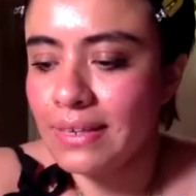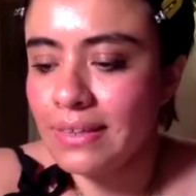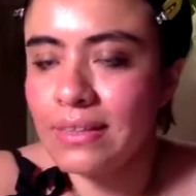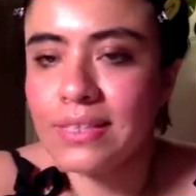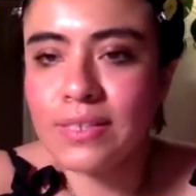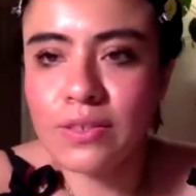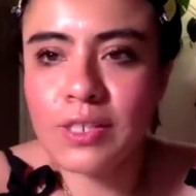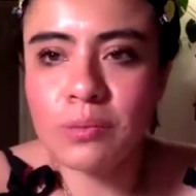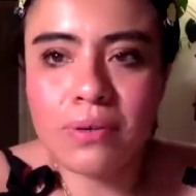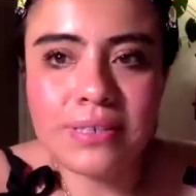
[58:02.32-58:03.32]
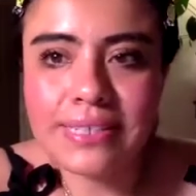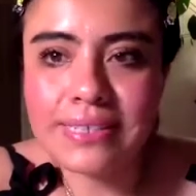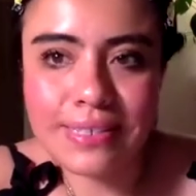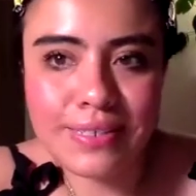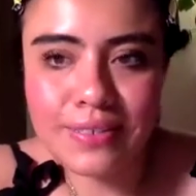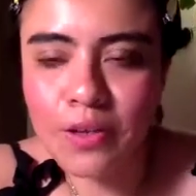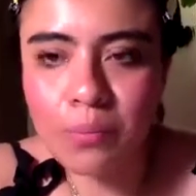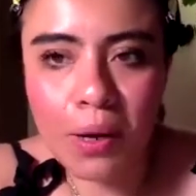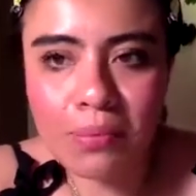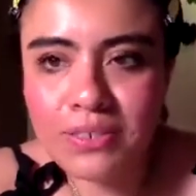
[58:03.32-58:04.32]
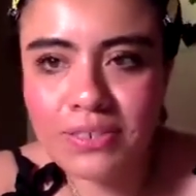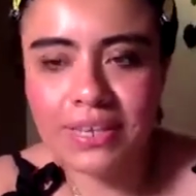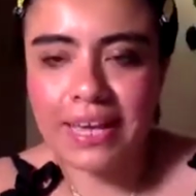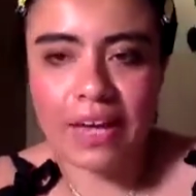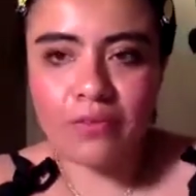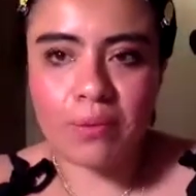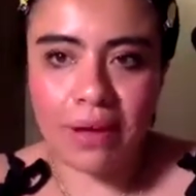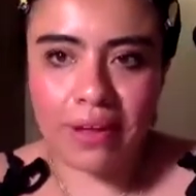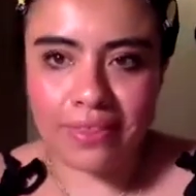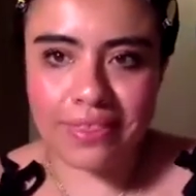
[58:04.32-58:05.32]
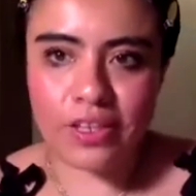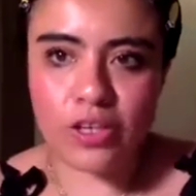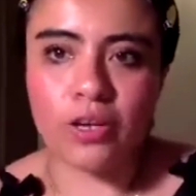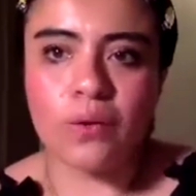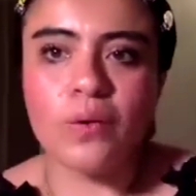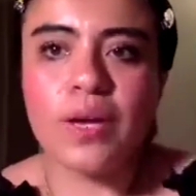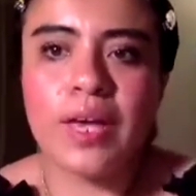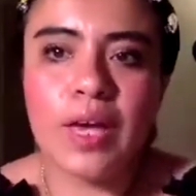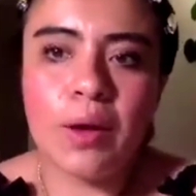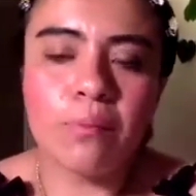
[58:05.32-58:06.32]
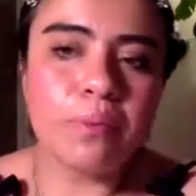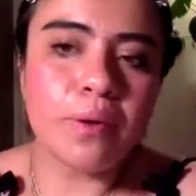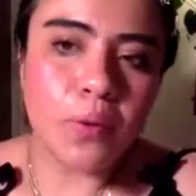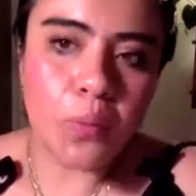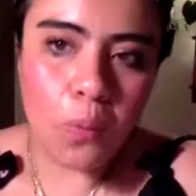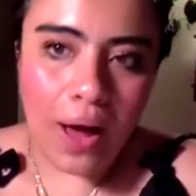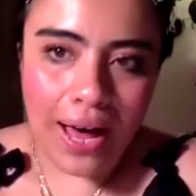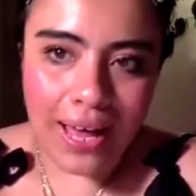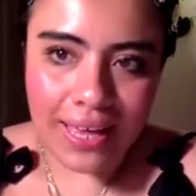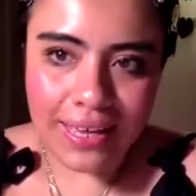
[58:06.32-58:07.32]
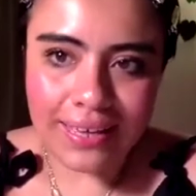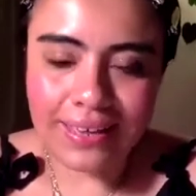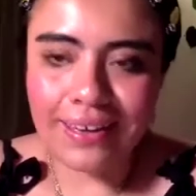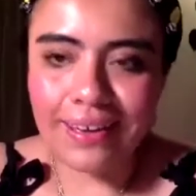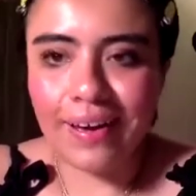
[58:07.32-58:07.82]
these books exist. They're published like every month, you know, but why